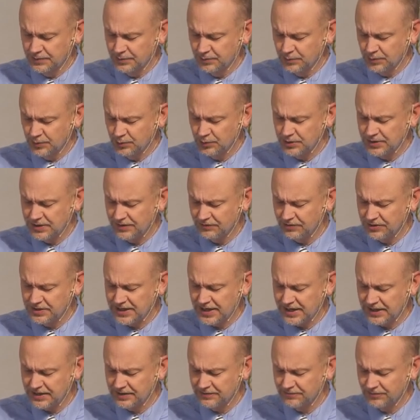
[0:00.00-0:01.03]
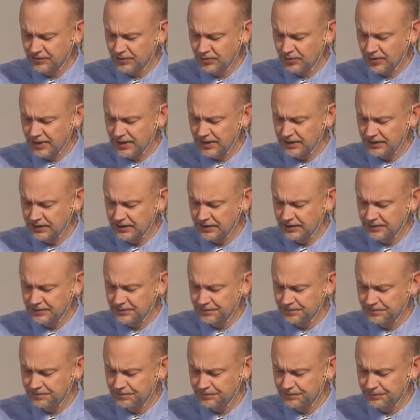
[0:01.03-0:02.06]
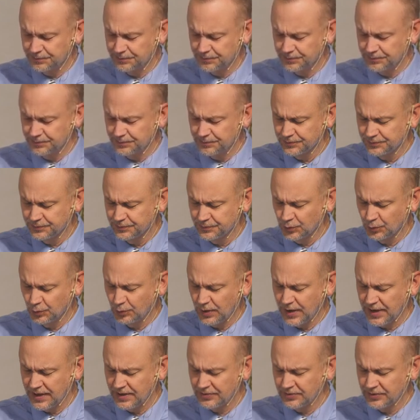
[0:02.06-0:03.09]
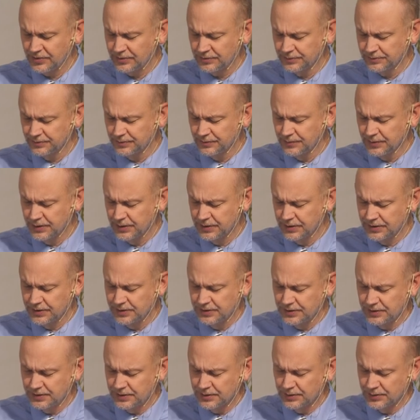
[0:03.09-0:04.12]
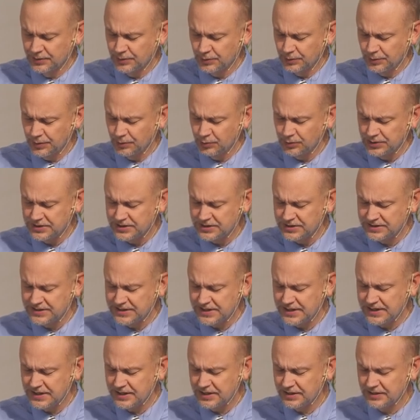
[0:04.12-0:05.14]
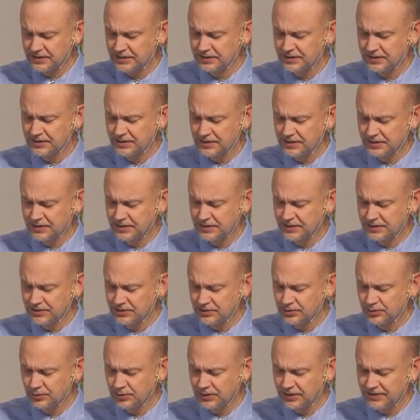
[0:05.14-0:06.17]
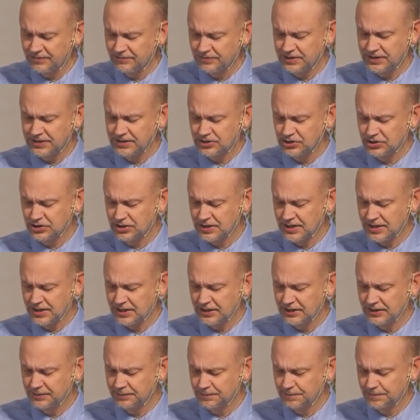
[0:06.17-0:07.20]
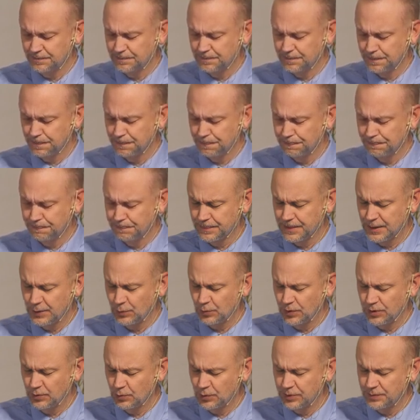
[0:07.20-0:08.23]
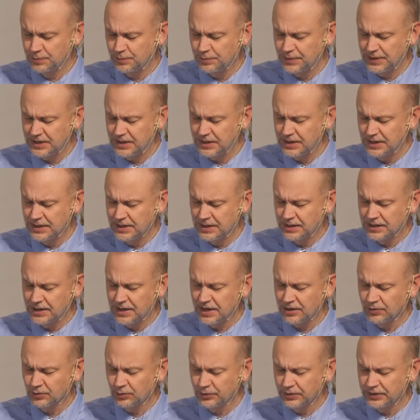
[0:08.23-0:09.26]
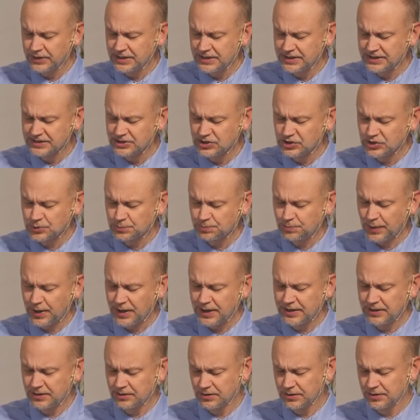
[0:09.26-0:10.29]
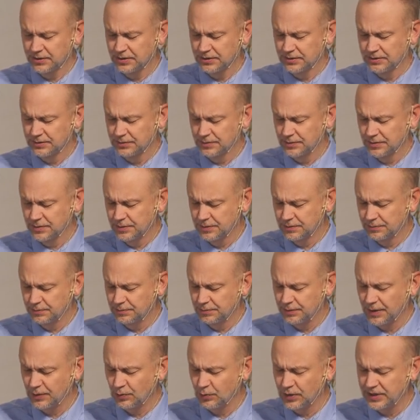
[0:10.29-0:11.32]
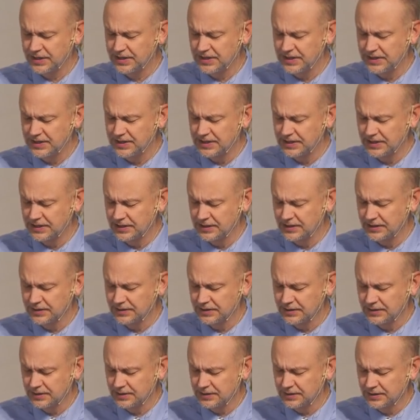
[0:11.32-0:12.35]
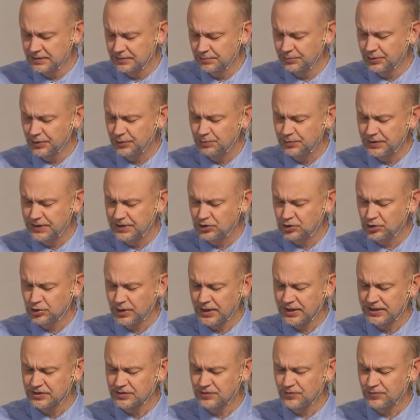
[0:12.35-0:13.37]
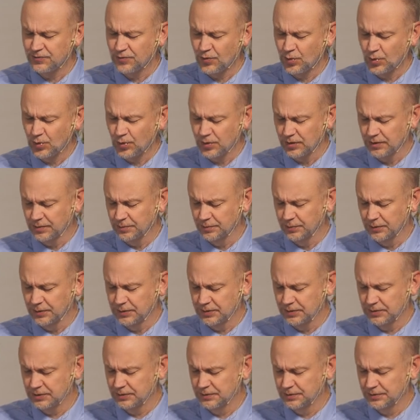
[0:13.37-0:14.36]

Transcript: We would never take it for granted, but rather we would seek to live it each day, that we would be not only inspired by what he did, but be transformed